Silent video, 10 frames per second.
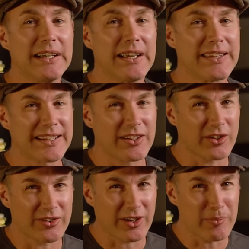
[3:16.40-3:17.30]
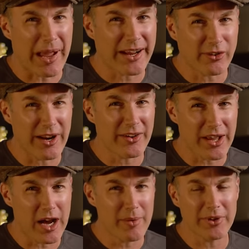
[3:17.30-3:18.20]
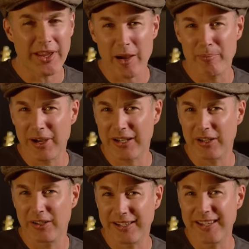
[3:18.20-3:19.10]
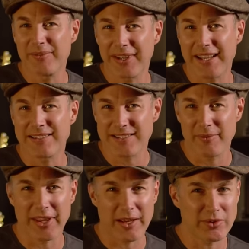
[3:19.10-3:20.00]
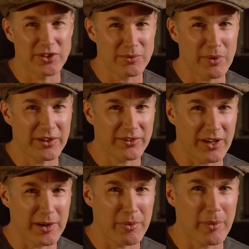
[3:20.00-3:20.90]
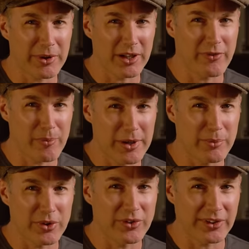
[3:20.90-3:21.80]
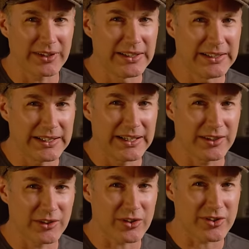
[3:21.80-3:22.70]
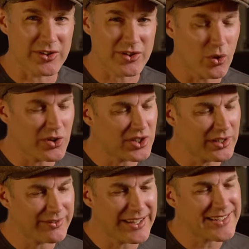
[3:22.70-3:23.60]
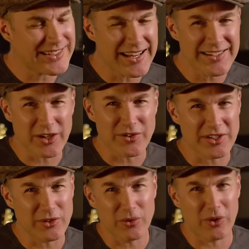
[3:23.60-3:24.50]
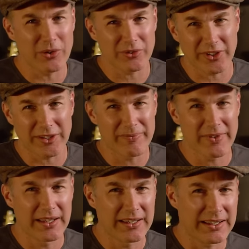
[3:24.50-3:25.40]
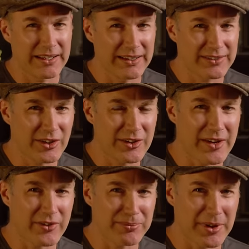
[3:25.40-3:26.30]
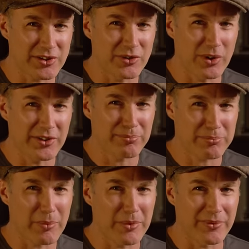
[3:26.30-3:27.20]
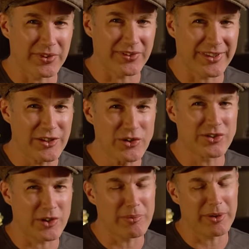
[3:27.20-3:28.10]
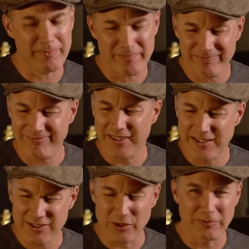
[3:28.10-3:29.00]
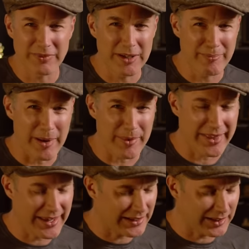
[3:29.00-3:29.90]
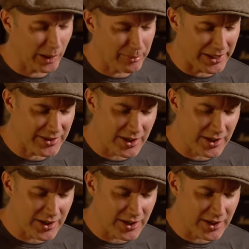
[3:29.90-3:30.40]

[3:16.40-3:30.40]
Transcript: You get a lot of sort of background hum, and the humbucker eliminates some of that, which is why it's kind of popular for people using a lot of distortion. These days, there are single coils that don't have as much noise problems as they used to, but still maybe there a little bit.